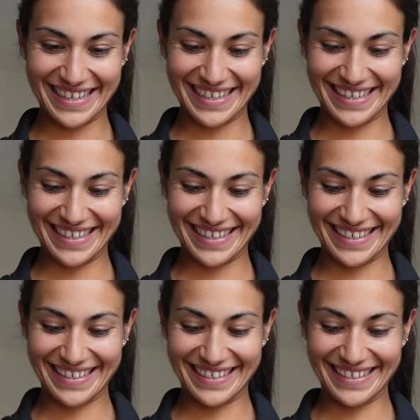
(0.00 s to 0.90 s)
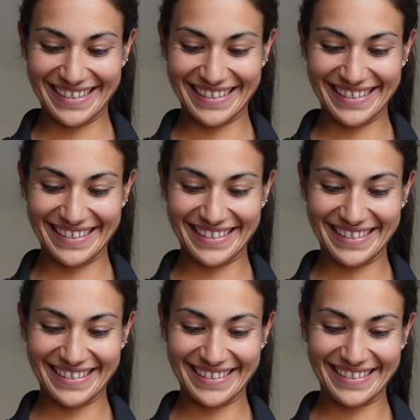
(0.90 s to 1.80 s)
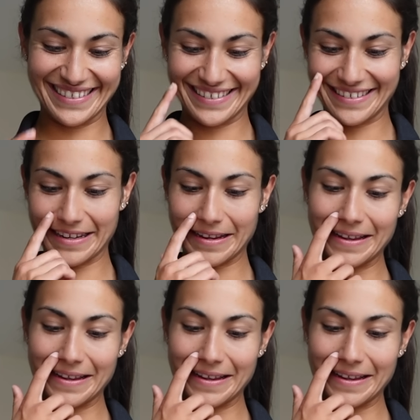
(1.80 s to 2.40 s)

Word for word: you wanging on about a little jog otherwise.